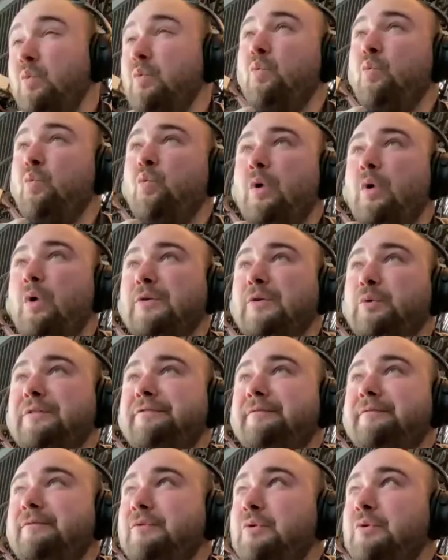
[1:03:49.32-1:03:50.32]
a wonderful. What we
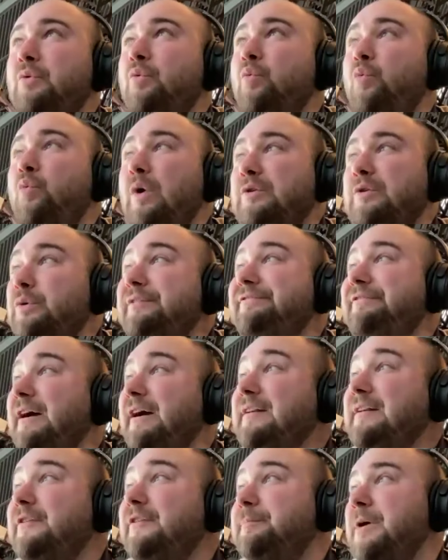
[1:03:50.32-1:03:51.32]
what we
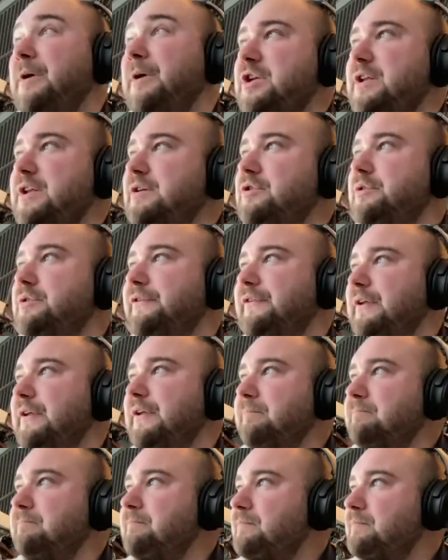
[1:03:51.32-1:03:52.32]
find especially
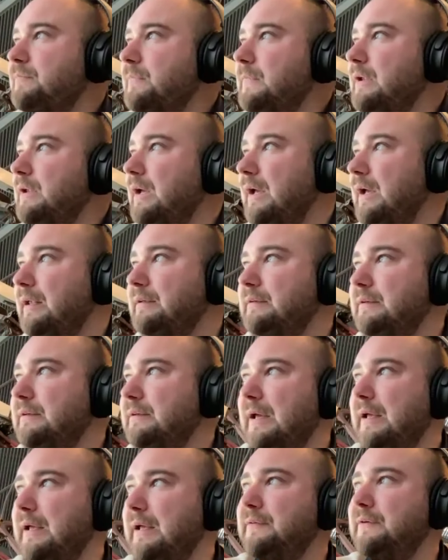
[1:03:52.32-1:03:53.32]
interesting and
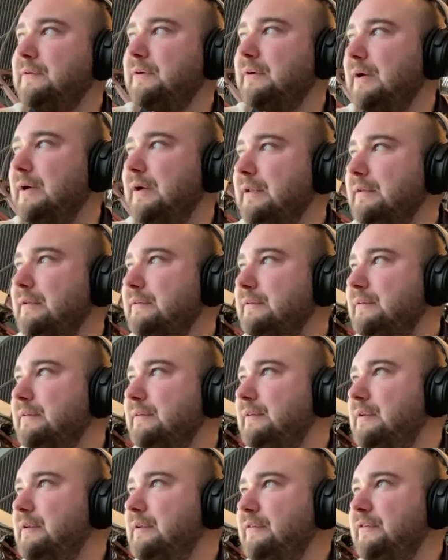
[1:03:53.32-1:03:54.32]
and uh, and
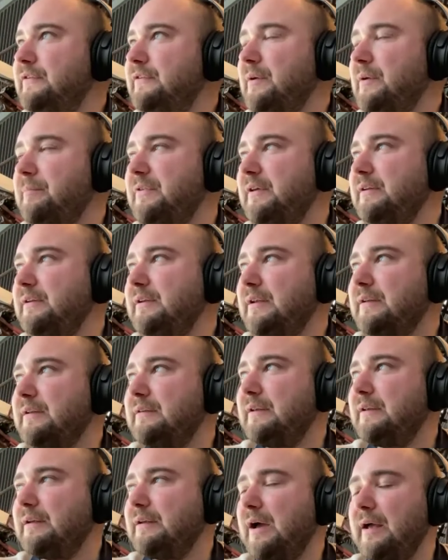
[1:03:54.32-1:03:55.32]
this is something that
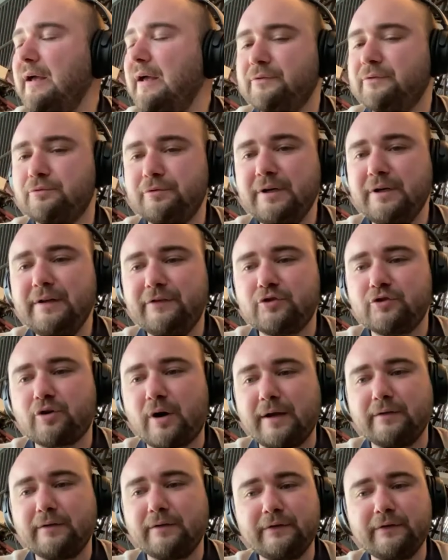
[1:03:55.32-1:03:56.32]
that has really
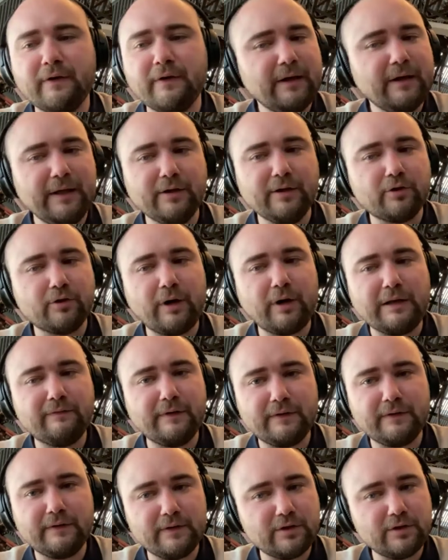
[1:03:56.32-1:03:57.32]
struck us in a great
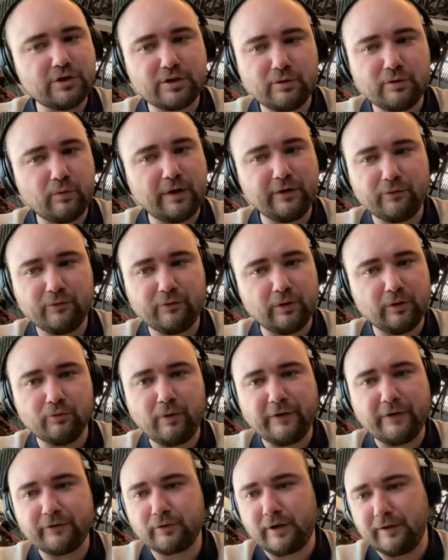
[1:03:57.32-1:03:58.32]
vintage the ones were
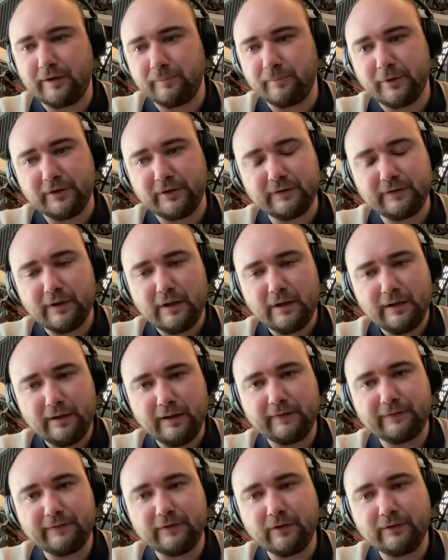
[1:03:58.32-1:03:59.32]
always great but
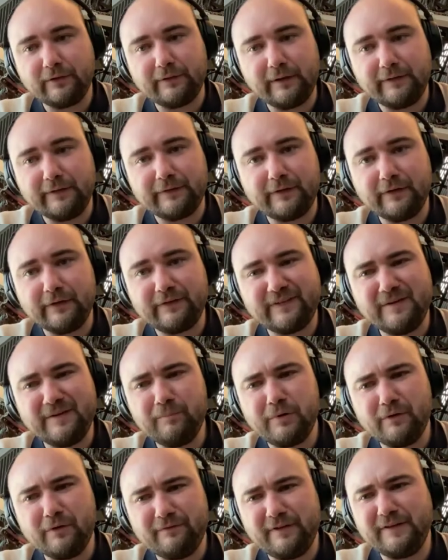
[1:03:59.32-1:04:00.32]
it's the it's the
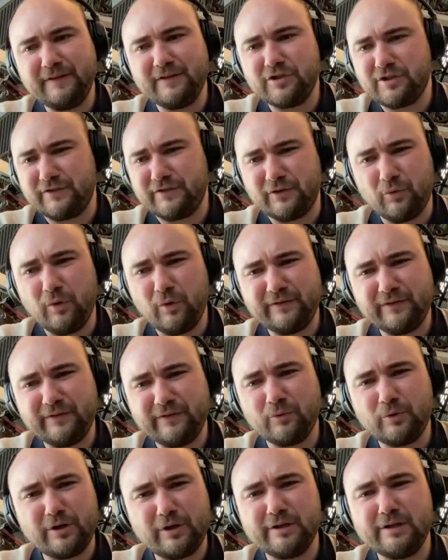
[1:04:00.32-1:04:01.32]
simpler vintages the ones
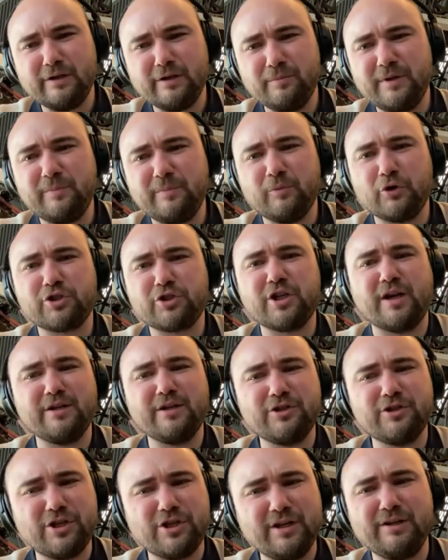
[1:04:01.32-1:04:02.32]
that were a little bit mm-hmm. more
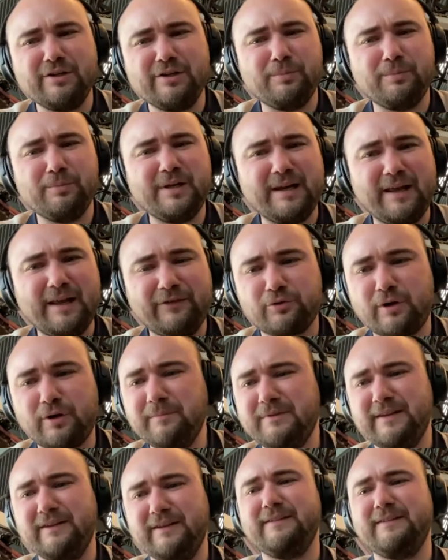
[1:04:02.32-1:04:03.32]
challenging a little bit less
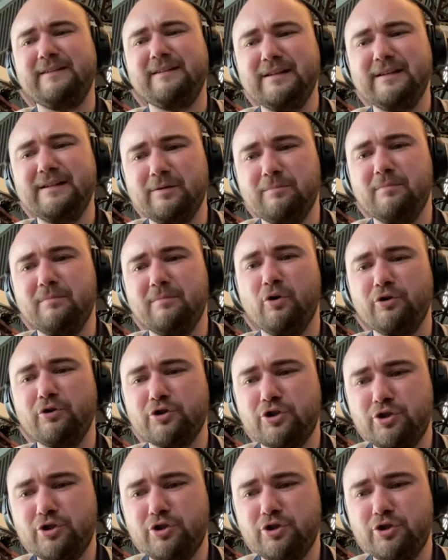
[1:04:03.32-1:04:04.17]
ripe there's still more